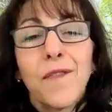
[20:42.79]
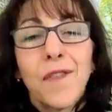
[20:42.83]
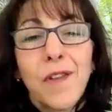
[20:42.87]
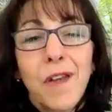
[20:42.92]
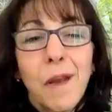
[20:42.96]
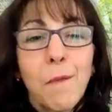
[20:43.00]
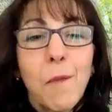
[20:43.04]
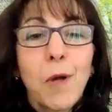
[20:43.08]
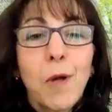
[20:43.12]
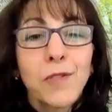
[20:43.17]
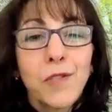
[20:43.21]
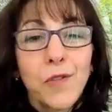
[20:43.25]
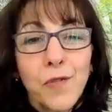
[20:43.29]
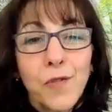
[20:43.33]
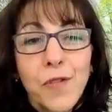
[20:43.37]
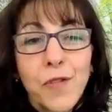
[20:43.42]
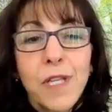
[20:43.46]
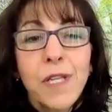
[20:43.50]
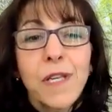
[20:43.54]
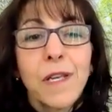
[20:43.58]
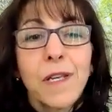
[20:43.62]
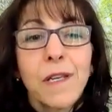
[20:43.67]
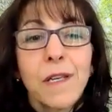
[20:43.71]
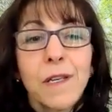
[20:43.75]
And I'm also
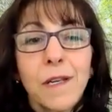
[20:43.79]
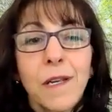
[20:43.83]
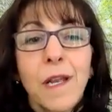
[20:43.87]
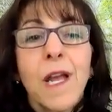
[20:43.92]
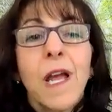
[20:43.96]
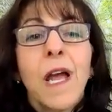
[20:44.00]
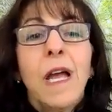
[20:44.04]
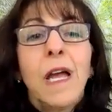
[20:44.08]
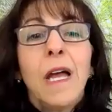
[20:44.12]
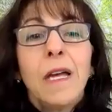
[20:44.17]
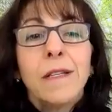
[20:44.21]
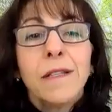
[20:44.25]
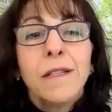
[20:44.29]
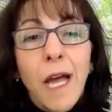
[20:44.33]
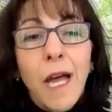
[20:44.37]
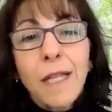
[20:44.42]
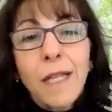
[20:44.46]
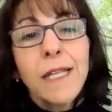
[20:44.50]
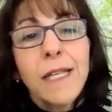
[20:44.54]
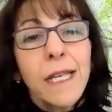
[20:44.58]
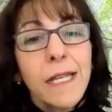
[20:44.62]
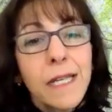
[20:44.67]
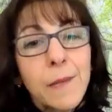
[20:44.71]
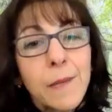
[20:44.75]
thinking,
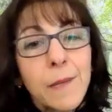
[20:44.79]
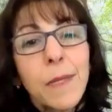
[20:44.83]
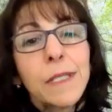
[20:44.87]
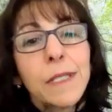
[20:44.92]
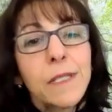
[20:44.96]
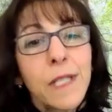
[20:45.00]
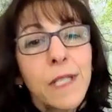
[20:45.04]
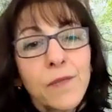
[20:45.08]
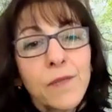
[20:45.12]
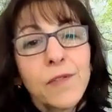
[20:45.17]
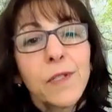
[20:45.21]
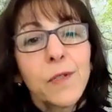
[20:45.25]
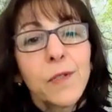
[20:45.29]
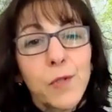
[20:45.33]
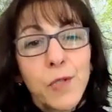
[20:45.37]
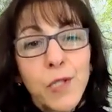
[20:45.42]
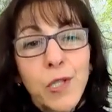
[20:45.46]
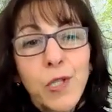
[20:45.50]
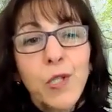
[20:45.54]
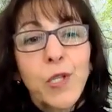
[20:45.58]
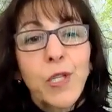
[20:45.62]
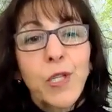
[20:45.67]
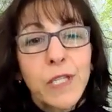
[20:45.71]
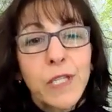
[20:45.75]
not taking myself so
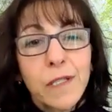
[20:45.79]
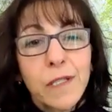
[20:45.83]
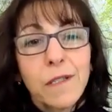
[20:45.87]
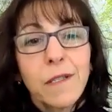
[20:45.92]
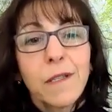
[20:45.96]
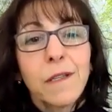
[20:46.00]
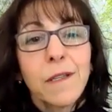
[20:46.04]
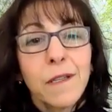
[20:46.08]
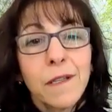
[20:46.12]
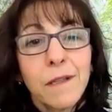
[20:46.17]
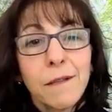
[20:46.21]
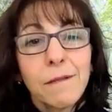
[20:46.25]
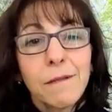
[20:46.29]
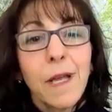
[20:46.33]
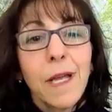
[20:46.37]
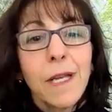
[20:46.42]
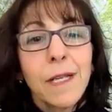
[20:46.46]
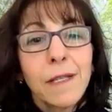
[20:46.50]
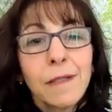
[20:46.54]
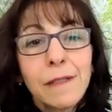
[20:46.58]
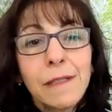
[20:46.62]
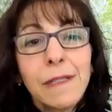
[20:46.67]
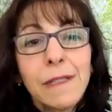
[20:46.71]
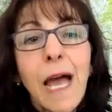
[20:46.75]
seriously,
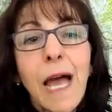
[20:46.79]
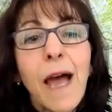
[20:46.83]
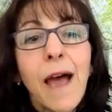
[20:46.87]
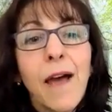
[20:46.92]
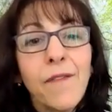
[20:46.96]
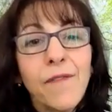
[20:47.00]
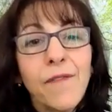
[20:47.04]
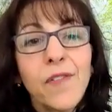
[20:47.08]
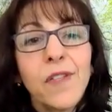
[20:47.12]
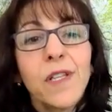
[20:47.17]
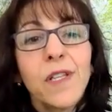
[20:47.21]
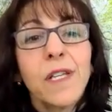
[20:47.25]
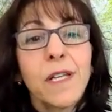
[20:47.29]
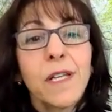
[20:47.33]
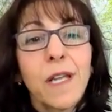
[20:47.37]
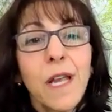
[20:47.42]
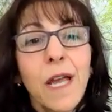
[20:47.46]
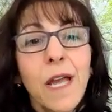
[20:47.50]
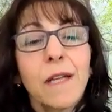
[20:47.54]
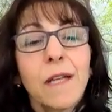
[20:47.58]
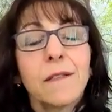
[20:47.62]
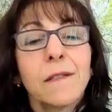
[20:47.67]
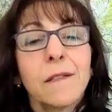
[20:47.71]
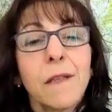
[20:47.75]
like laughing
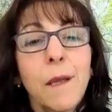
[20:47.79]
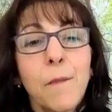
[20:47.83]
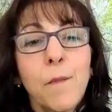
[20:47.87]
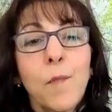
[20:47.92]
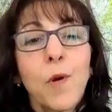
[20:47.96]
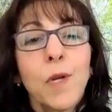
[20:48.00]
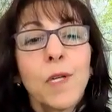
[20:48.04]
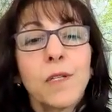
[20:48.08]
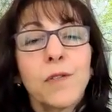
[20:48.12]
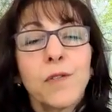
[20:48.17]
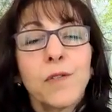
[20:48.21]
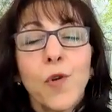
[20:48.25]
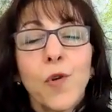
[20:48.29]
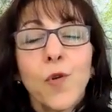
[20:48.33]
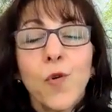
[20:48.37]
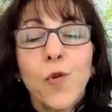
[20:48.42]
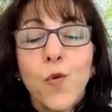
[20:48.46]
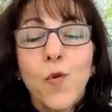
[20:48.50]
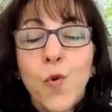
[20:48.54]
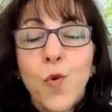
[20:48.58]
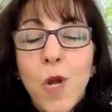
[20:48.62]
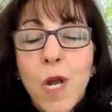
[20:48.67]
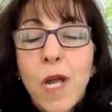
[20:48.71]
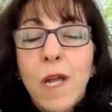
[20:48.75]
at someone.
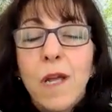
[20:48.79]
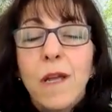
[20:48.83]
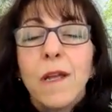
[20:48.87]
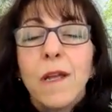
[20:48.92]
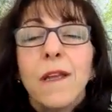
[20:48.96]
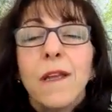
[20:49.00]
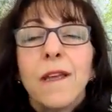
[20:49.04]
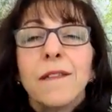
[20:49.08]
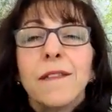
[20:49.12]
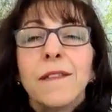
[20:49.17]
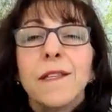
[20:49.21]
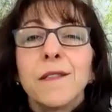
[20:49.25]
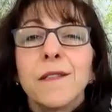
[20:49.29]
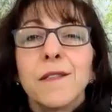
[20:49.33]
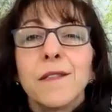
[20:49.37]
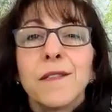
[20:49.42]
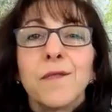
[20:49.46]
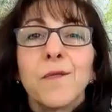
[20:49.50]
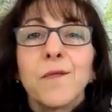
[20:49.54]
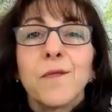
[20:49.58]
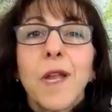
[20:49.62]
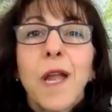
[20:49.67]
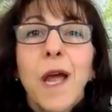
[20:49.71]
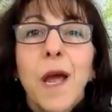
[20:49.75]
So this is
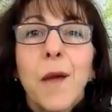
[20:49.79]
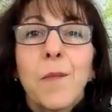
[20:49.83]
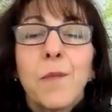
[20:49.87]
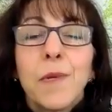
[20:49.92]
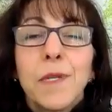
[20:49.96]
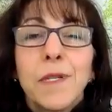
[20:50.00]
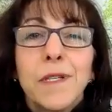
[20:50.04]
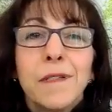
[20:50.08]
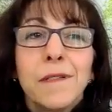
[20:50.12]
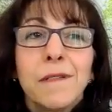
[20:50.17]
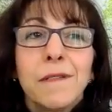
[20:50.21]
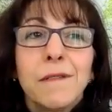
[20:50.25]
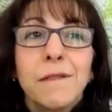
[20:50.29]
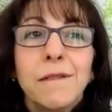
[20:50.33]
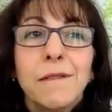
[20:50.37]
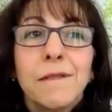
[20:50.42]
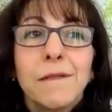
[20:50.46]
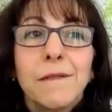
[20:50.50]
what happened.